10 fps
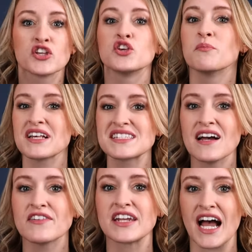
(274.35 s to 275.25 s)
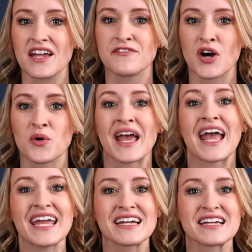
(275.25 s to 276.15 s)
you must have an iPhone
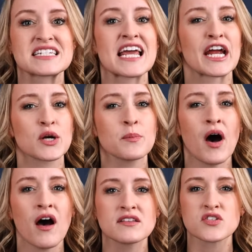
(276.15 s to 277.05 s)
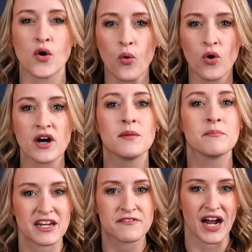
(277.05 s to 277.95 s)
and AirPods or
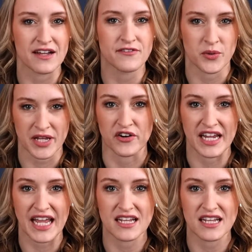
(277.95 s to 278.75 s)
Made For iPhone hearing